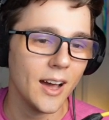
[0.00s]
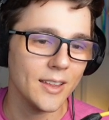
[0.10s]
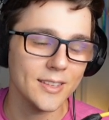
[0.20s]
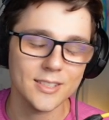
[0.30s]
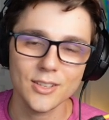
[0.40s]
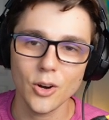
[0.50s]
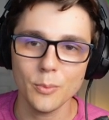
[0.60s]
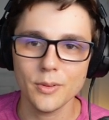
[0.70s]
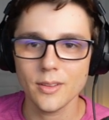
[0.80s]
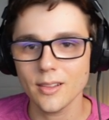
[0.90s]
the
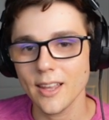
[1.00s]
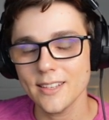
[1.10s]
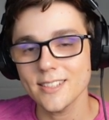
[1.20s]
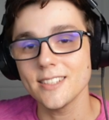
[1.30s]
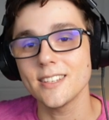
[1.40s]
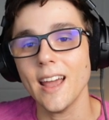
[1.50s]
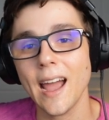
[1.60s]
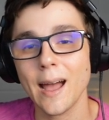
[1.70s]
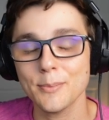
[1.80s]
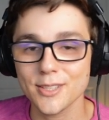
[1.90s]
Scope Lens is an
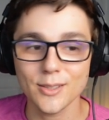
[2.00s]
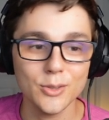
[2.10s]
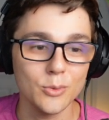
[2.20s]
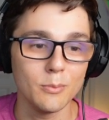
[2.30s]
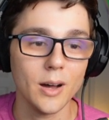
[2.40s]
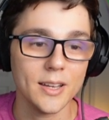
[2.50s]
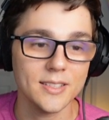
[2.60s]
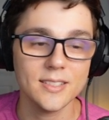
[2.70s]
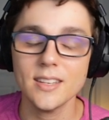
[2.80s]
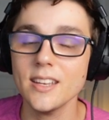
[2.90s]
absolute must.
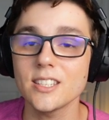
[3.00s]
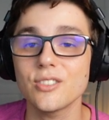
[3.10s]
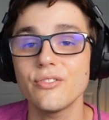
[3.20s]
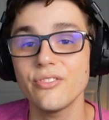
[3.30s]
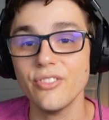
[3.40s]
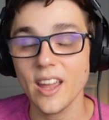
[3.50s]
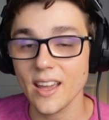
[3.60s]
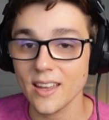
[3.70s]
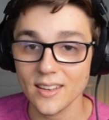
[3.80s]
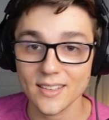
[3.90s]
This thing is
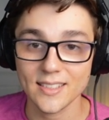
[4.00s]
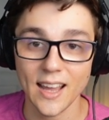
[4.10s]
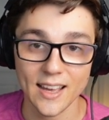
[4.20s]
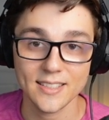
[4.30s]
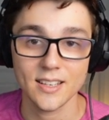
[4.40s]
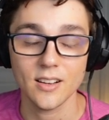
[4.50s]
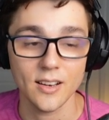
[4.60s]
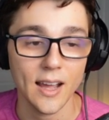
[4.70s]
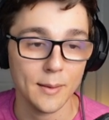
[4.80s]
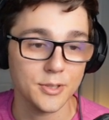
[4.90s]
fantastic on
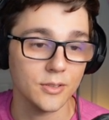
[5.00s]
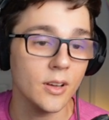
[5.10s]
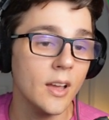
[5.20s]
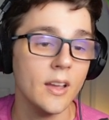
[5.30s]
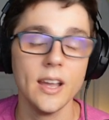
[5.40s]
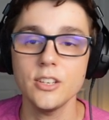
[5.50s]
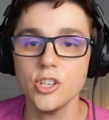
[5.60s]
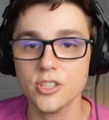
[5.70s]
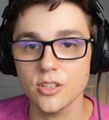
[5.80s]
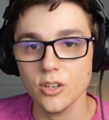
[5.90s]
Absol, and
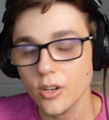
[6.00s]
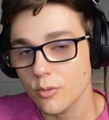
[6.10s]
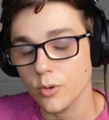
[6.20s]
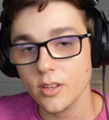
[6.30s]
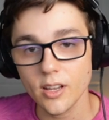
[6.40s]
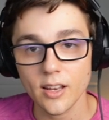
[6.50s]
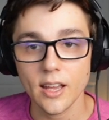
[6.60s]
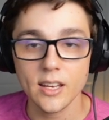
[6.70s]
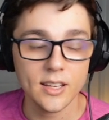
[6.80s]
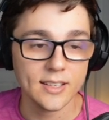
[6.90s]
just good really on
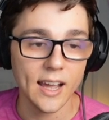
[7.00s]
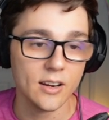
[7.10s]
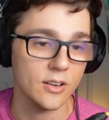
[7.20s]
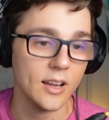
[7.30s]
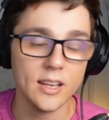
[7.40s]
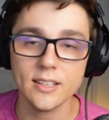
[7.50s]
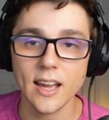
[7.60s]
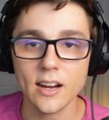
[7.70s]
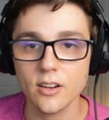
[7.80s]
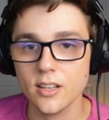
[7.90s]
any attacker. Any
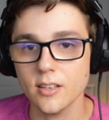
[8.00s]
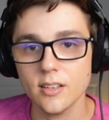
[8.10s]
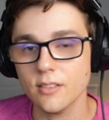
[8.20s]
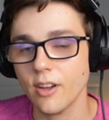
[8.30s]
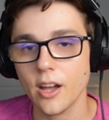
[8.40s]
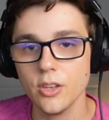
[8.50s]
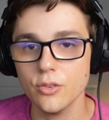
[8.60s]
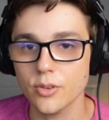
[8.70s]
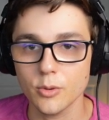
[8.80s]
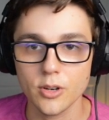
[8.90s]
attacker can value
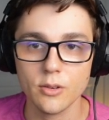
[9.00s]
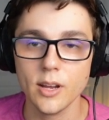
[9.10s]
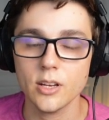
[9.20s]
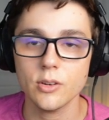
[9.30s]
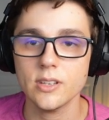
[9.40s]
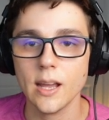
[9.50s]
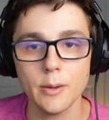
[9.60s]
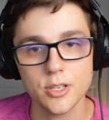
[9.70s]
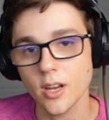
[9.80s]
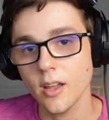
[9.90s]
from crit rate and crit
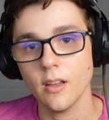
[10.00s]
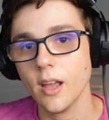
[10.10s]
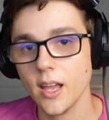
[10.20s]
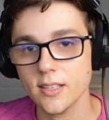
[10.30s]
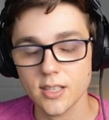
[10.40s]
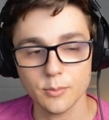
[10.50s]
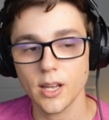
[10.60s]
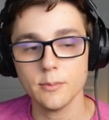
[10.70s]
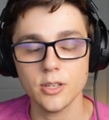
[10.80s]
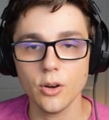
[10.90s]
damage, and
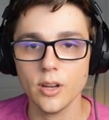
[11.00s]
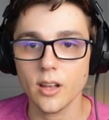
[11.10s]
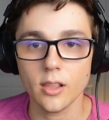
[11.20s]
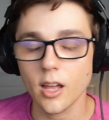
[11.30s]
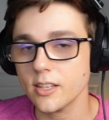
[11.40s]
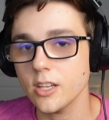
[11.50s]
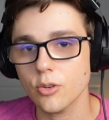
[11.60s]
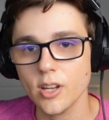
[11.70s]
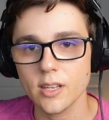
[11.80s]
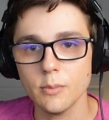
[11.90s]
sometimes a lucky
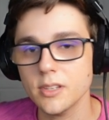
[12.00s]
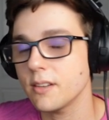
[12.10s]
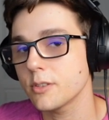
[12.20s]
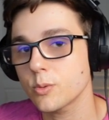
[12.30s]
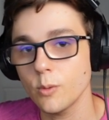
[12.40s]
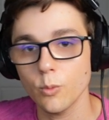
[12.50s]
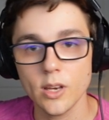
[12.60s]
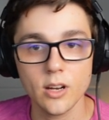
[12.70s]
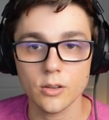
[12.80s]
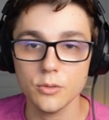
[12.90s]
crit can be the difference between
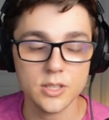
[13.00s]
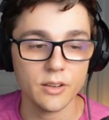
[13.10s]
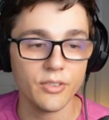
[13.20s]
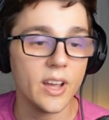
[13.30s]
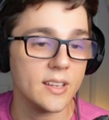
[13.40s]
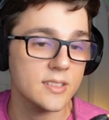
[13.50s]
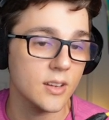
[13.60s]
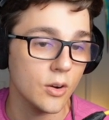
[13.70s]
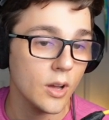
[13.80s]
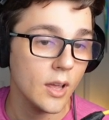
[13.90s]
winning or losing a fight. So